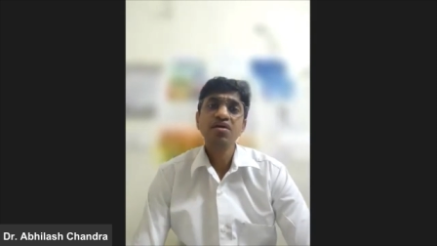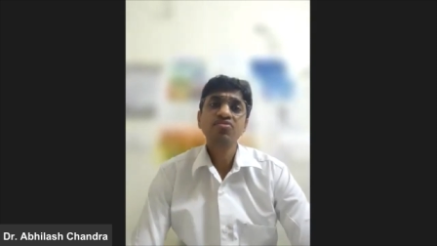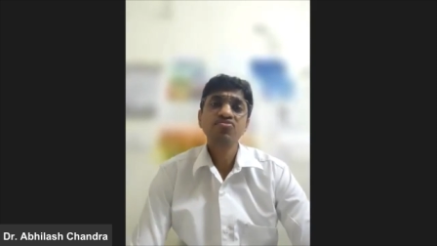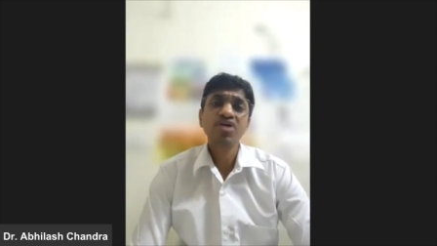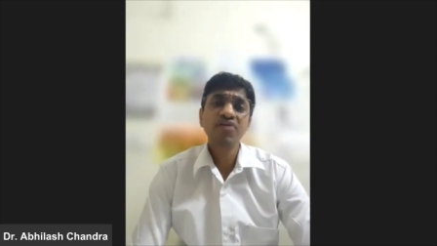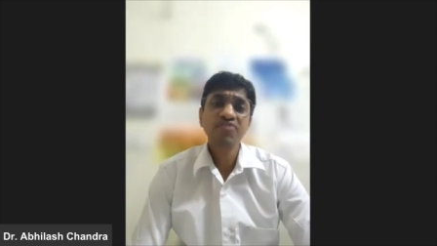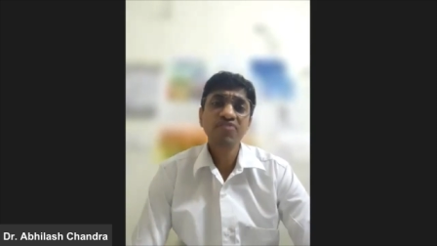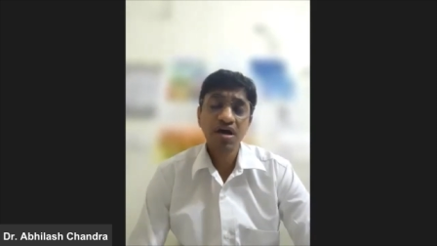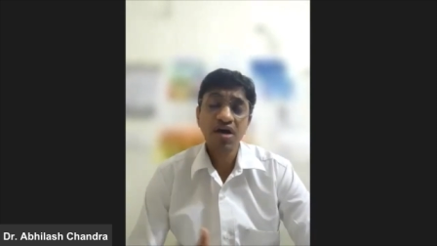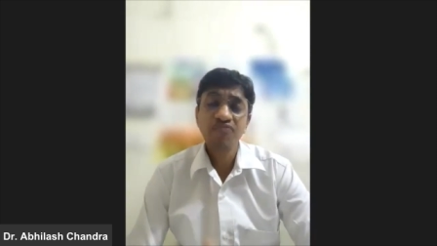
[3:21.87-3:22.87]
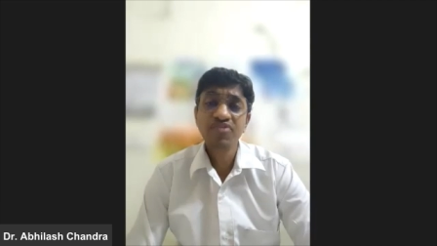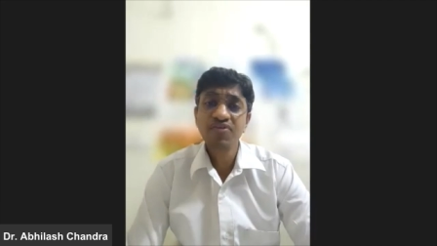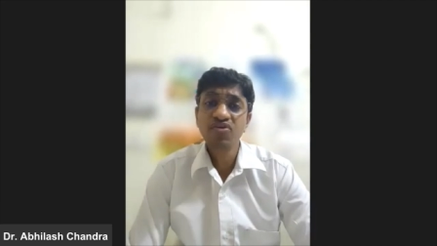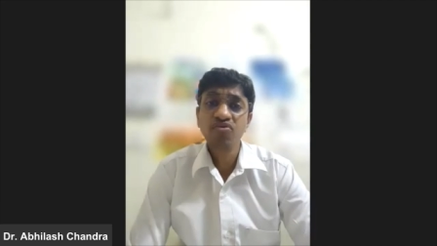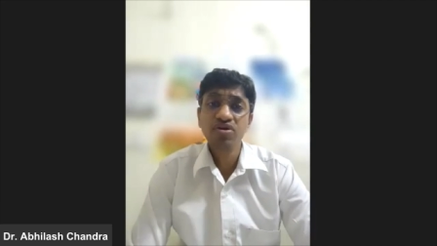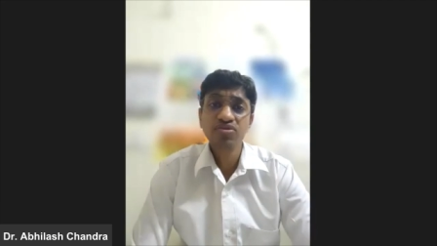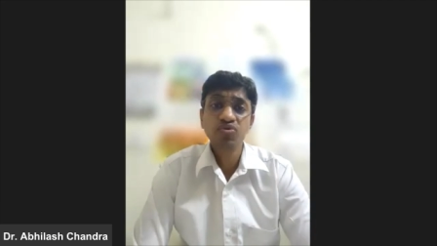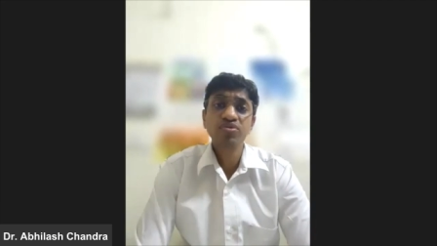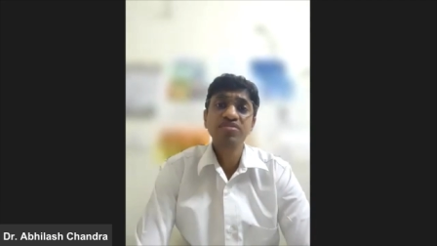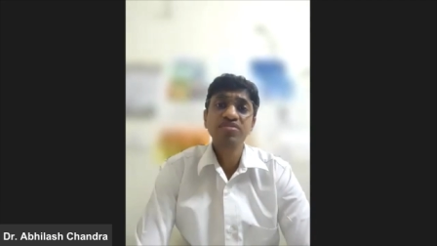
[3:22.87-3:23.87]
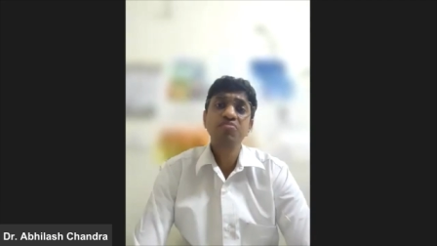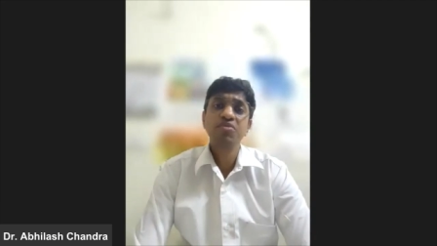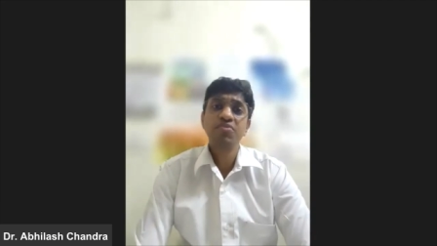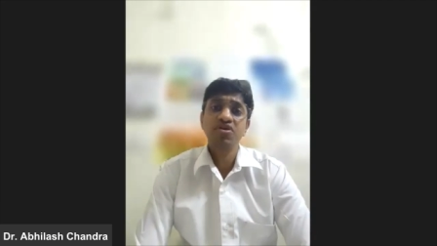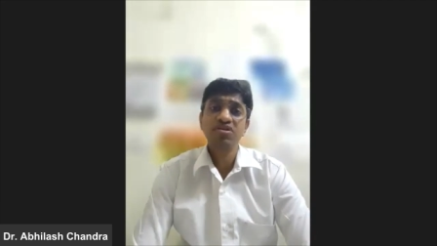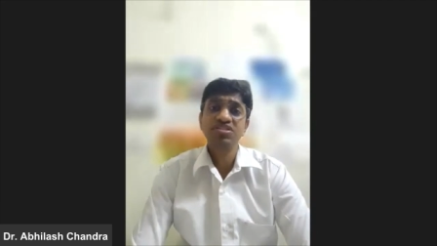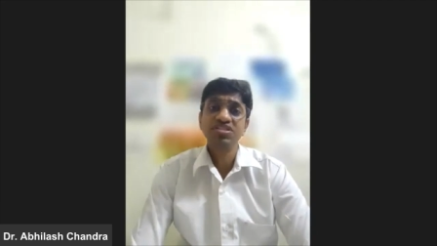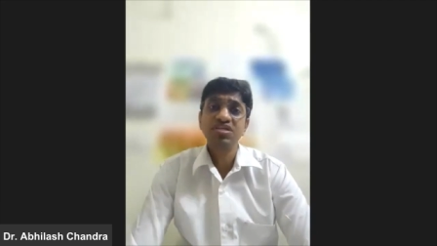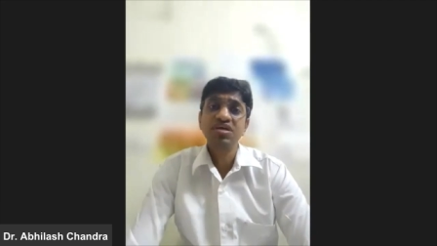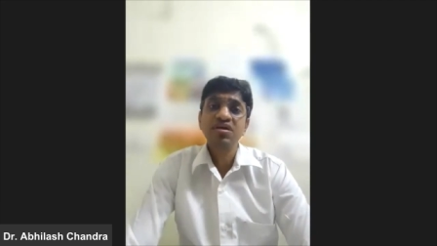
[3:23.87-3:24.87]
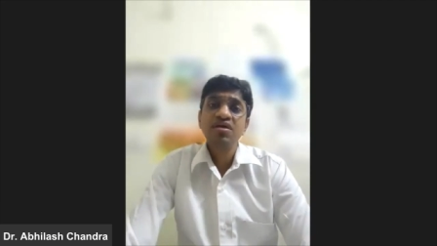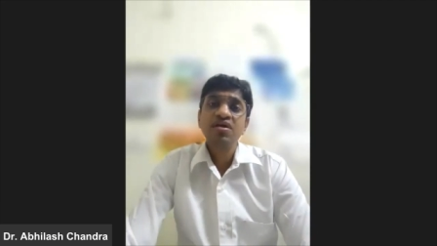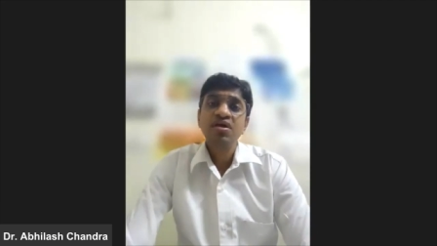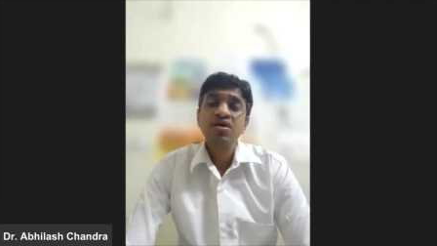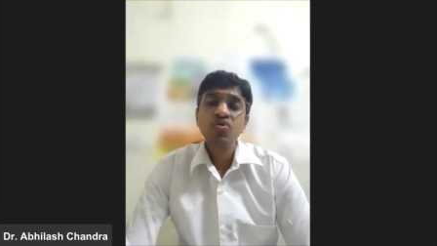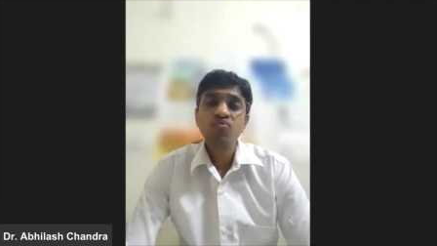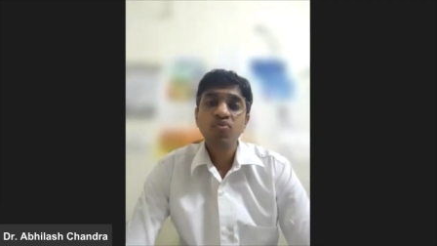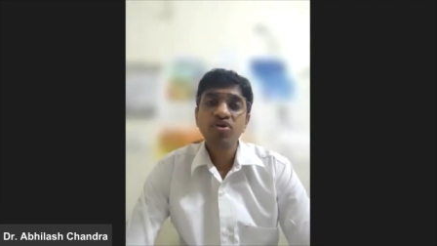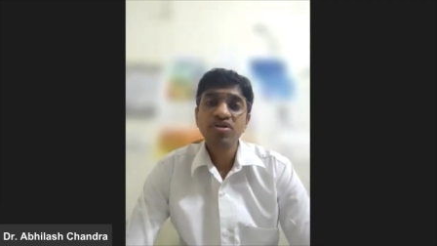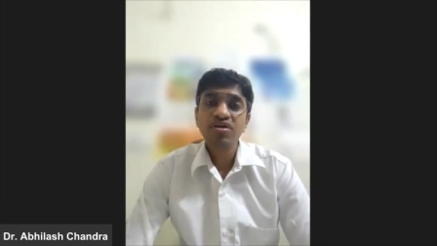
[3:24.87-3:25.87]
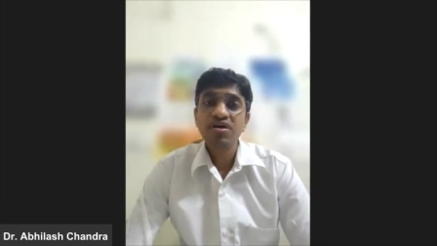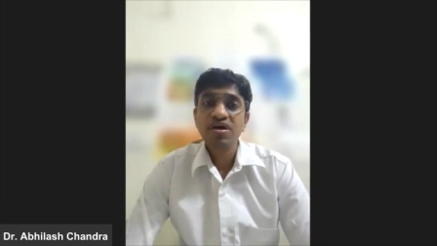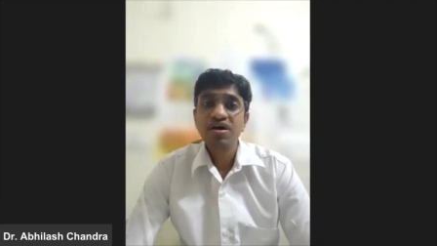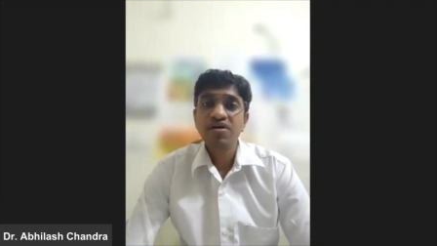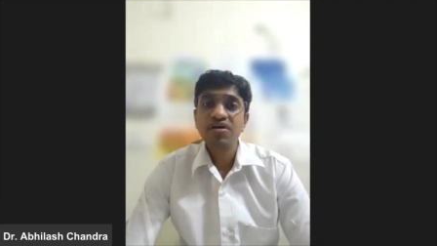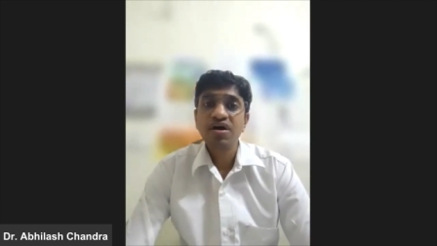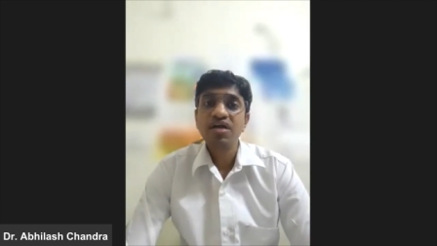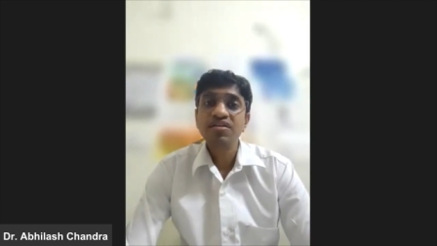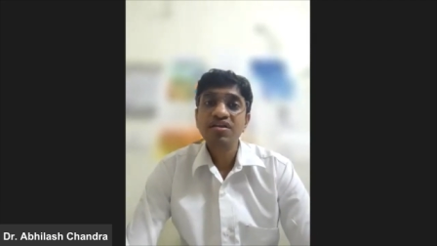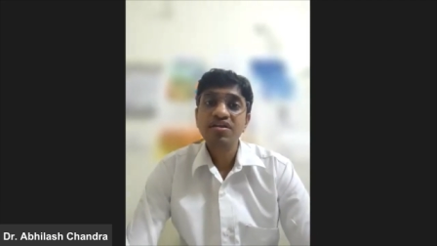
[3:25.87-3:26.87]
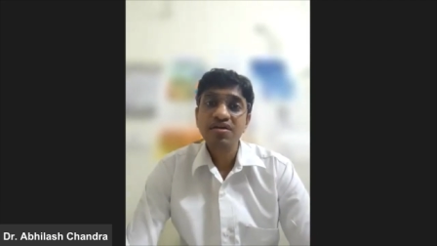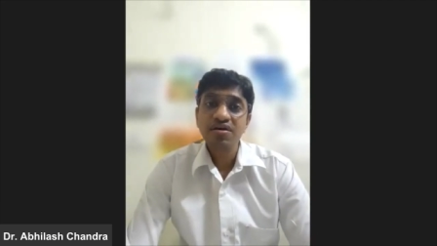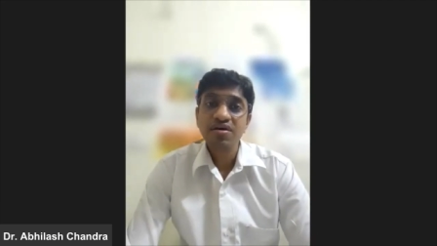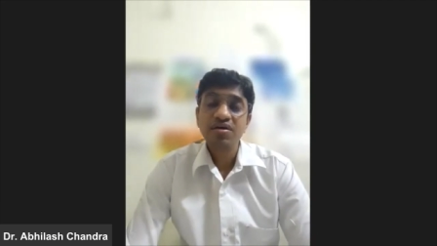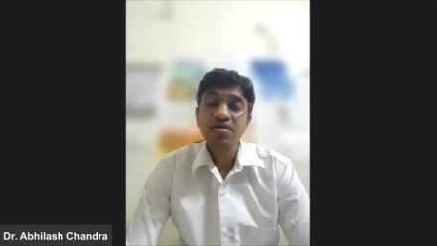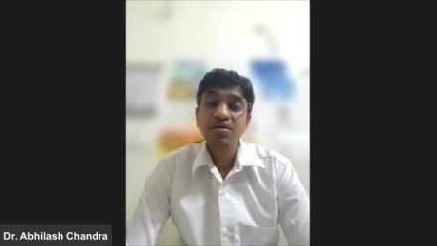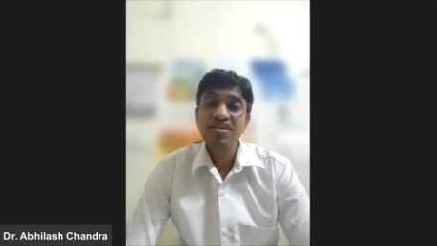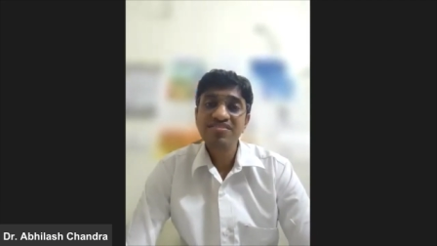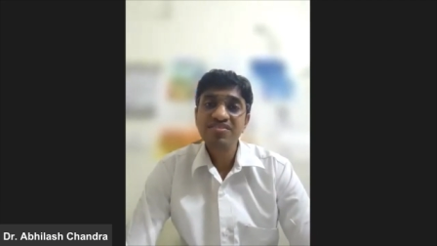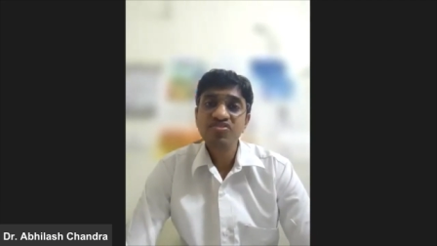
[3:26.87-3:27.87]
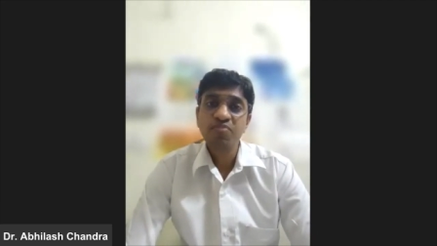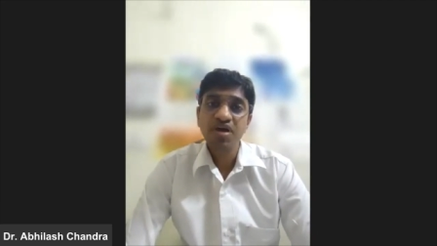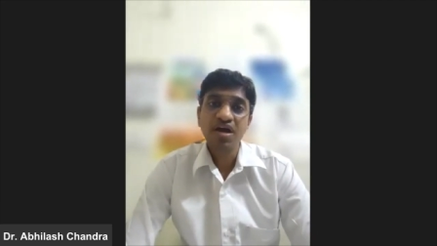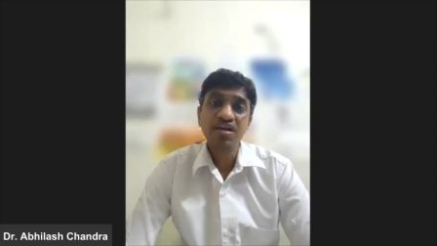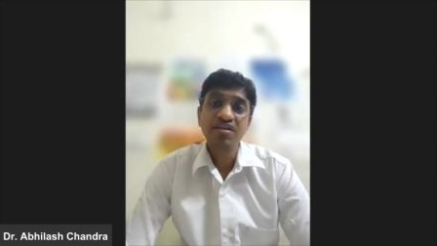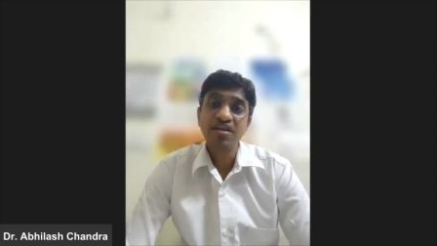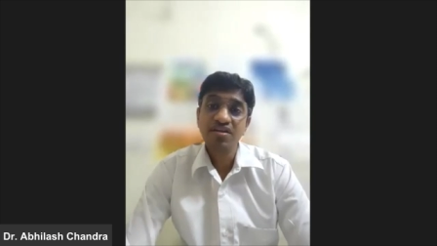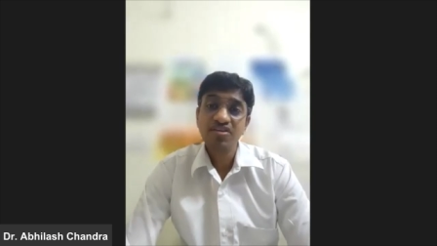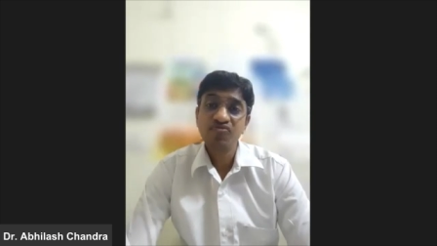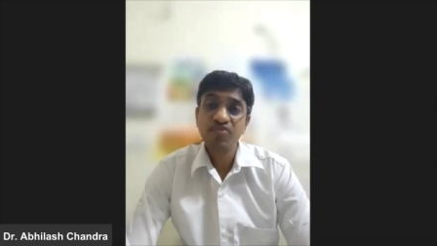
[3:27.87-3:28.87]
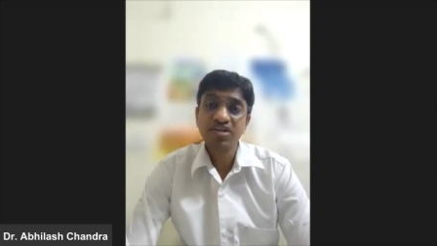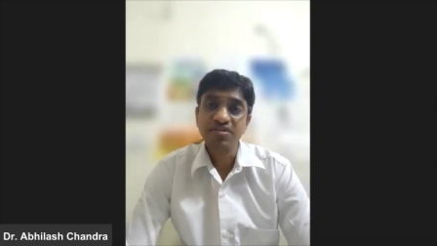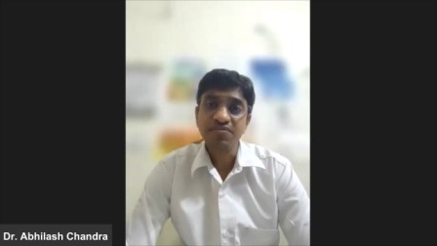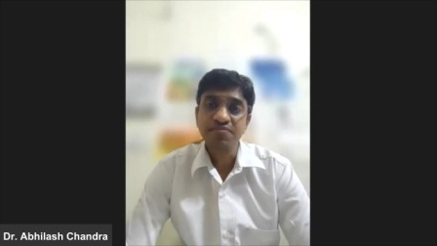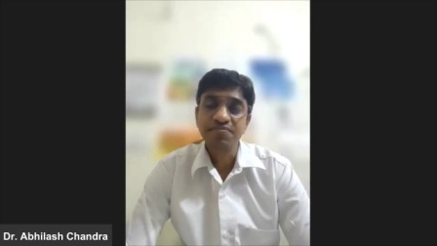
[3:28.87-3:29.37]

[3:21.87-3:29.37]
So after having gone through the symptomatology, now what are the uh, reasons behind kidney dysfunction?